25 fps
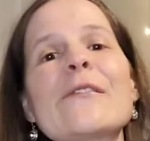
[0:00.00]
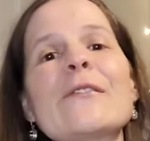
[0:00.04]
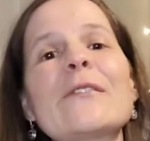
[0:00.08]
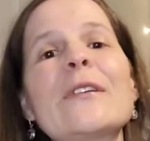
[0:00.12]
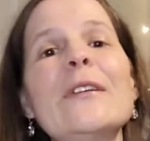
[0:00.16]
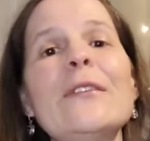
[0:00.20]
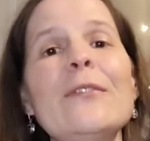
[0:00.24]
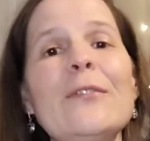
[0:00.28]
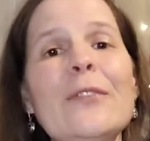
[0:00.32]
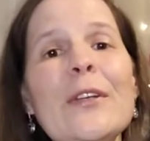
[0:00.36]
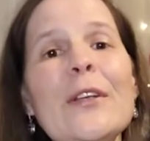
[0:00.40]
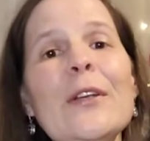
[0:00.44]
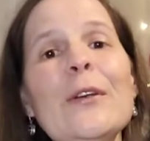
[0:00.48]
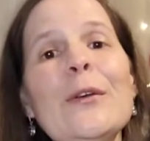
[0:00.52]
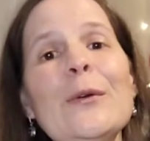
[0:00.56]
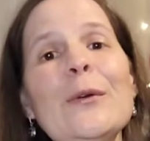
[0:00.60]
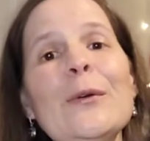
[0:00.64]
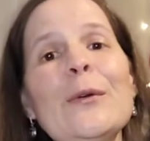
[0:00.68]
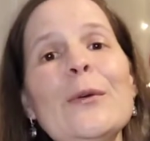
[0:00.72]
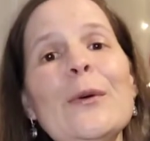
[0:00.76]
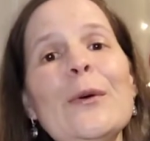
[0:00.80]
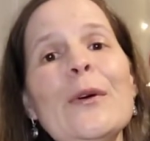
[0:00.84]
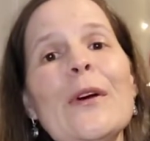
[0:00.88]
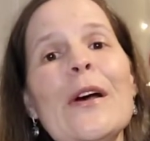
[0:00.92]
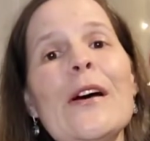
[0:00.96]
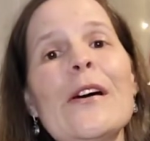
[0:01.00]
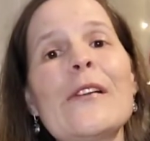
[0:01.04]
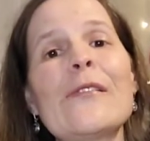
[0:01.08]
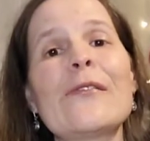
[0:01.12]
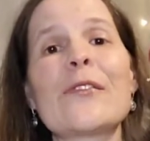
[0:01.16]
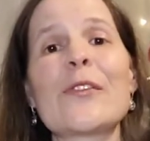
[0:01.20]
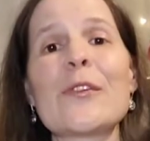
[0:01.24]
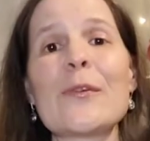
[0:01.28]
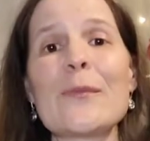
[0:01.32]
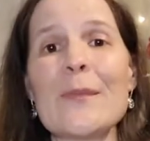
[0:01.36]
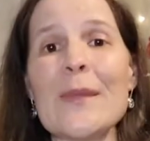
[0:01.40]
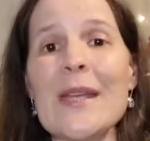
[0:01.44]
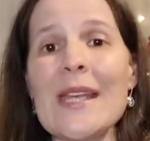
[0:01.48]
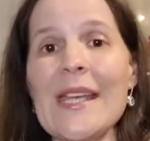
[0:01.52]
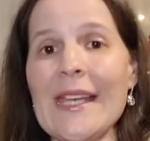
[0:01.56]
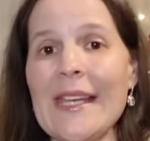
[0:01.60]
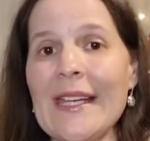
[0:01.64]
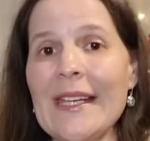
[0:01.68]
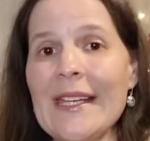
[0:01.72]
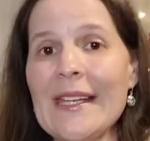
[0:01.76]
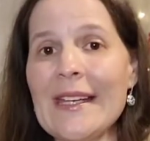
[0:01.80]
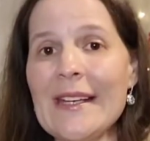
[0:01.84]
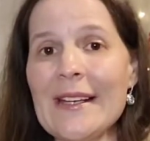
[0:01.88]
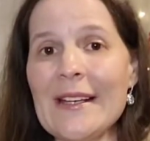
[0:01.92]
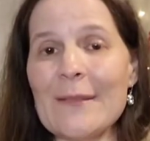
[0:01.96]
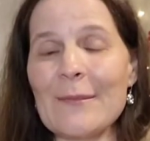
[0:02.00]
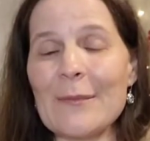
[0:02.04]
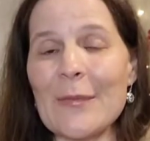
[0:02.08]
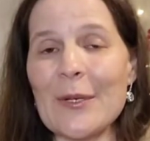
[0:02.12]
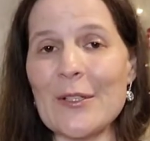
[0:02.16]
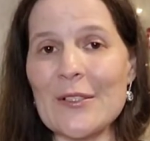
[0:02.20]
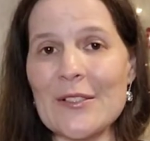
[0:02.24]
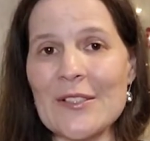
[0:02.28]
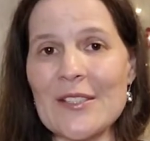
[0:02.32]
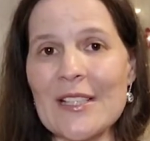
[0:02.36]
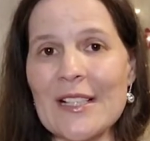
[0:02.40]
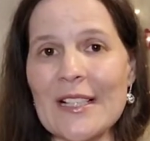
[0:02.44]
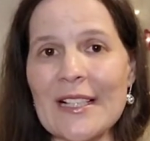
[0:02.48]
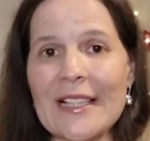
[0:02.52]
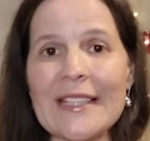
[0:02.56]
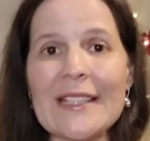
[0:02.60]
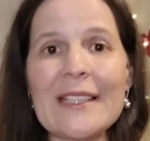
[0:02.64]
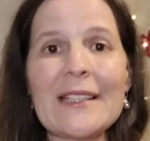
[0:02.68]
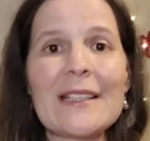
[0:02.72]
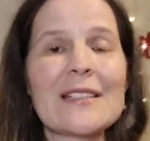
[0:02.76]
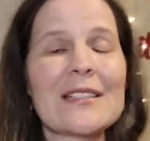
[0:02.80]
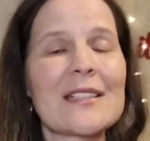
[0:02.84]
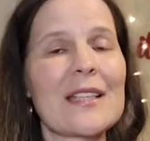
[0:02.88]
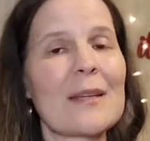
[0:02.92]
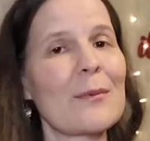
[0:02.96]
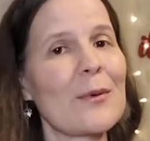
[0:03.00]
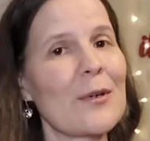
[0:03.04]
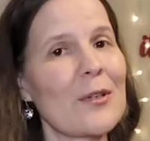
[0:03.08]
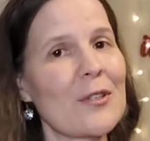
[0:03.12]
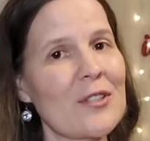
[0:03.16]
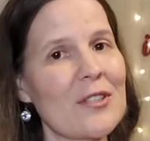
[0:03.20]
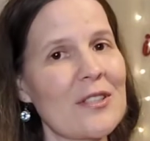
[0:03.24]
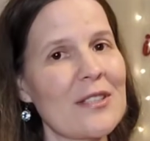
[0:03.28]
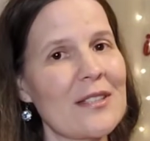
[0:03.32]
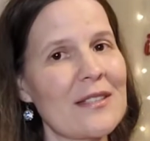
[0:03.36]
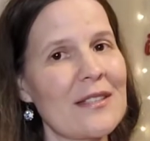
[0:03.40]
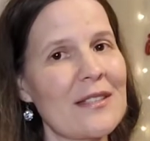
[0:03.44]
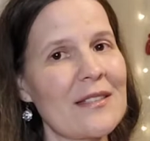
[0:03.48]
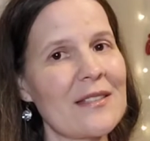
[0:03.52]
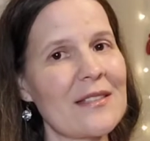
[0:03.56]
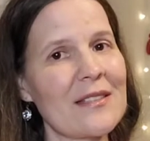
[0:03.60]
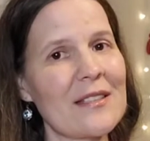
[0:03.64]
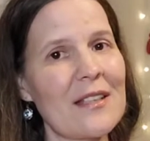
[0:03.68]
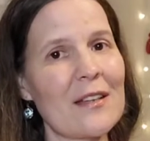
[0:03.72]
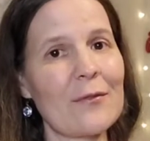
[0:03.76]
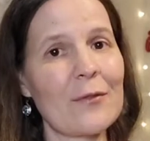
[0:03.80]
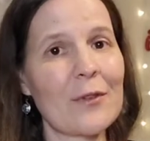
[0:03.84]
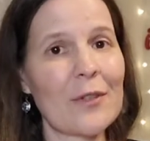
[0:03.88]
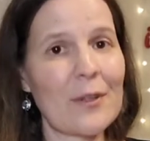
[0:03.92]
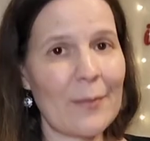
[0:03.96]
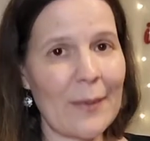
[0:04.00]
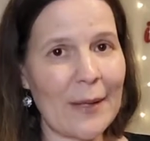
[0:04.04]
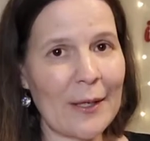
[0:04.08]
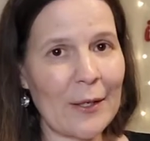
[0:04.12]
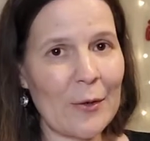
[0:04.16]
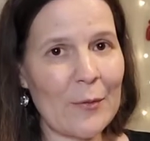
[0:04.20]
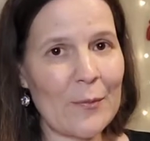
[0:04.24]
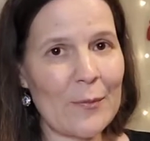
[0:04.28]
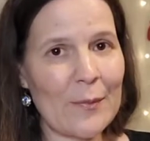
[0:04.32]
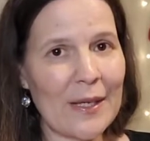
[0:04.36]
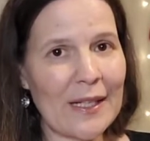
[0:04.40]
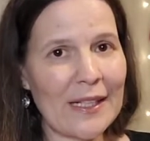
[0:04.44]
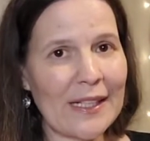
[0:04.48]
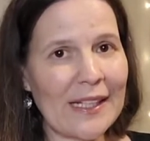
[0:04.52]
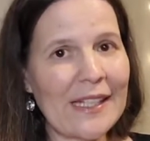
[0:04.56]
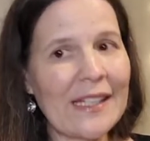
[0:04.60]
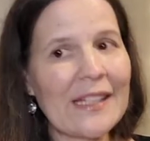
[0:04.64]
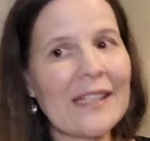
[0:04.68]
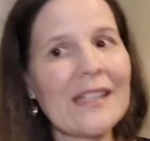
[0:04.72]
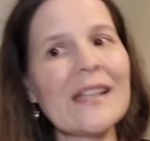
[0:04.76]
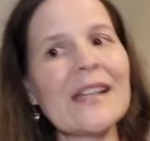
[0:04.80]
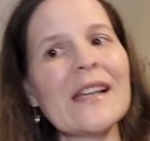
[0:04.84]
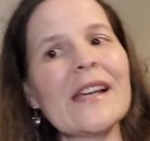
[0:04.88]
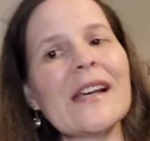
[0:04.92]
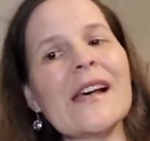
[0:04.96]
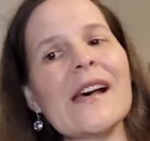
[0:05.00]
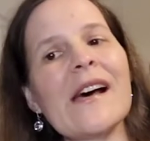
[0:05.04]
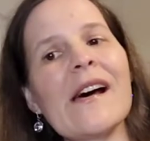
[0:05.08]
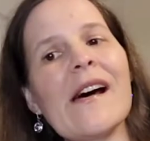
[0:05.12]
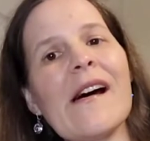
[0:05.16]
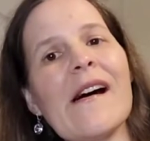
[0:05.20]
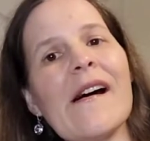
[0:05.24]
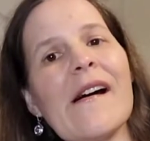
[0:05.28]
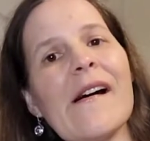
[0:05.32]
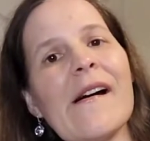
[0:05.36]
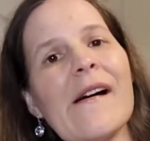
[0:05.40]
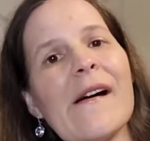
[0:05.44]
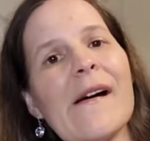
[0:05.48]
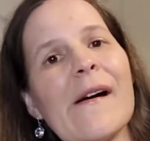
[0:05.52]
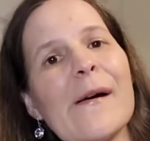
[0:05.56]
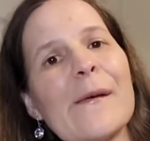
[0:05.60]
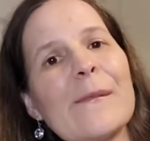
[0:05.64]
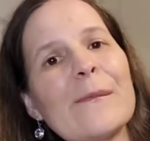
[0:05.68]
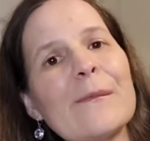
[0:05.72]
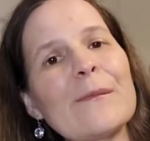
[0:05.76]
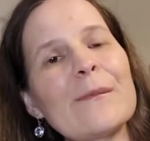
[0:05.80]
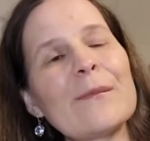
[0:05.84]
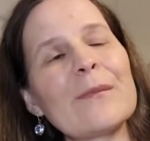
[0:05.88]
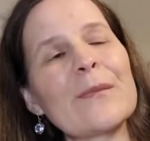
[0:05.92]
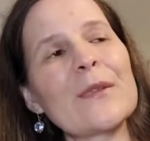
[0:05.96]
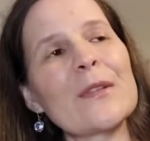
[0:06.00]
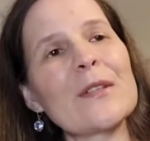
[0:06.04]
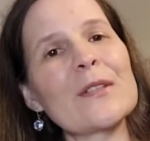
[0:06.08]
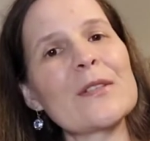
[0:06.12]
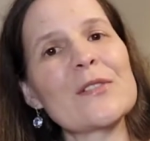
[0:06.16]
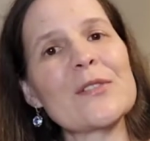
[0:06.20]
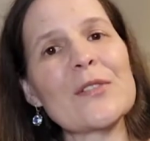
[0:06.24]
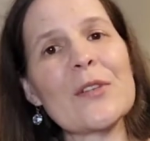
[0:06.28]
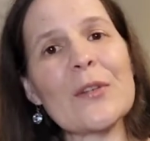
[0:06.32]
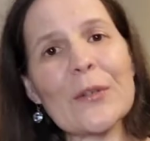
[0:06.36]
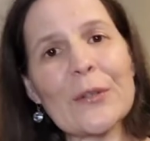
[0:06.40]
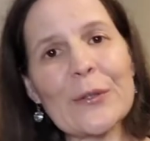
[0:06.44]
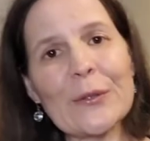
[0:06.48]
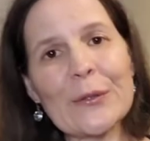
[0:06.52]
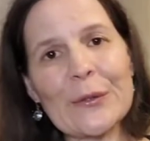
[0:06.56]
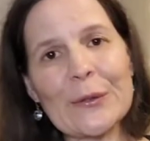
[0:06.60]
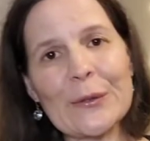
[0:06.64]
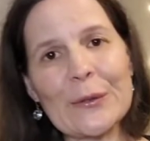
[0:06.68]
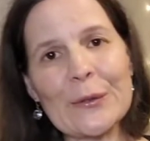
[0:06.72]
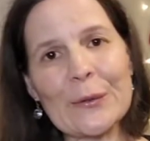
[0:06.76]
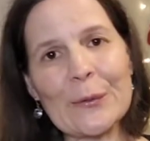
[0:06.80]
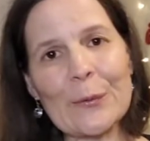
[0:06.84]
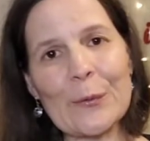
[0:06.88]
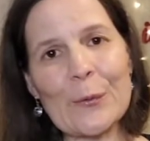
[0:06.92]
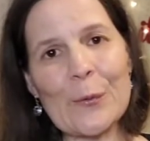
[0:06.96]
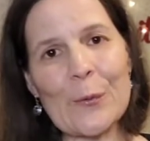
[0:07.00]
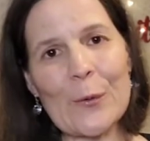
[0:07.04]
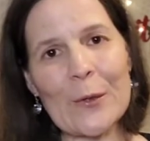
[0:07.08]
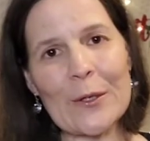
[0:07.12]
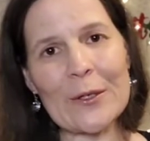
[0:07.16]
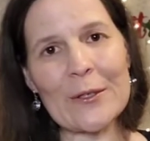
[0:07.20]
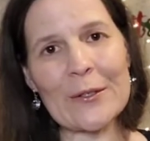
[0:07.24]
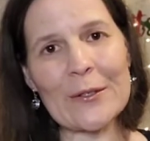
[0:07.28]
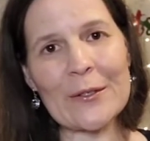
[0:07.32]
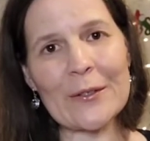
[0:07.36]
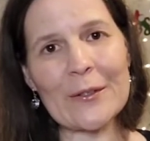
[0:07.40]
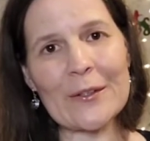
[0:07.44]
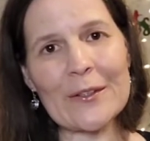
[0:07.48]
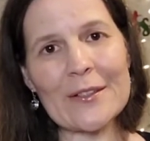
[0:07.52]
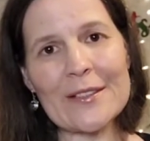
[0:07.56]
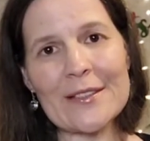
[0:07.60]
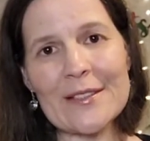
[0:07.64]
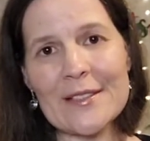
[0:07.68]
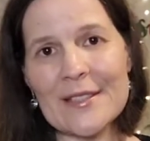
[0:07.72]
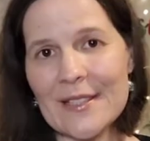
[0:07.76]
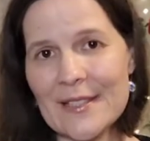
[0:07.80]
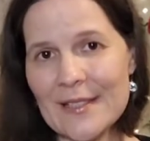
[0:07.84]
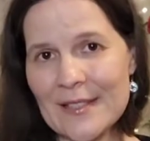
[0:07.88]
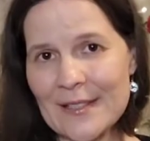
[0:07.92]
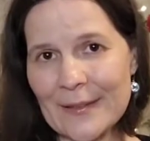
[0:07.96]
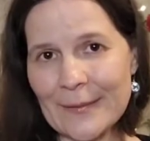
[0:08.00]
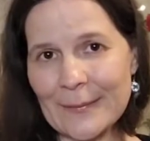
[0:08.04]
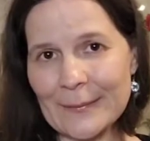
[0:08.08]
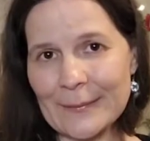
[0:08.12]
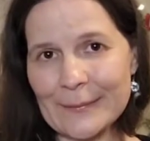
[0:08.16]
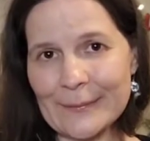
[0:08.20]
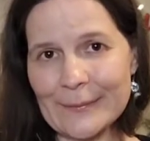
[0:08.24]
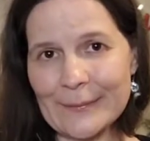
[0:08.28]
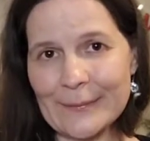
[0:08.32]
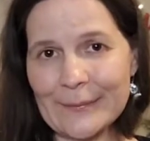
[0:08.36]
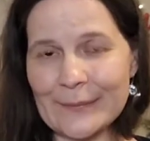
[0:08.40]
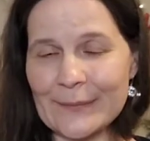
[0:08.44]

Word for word: review of, uh, for me personally, because I purchased this stuff with my own money, um, the Cirkul water system.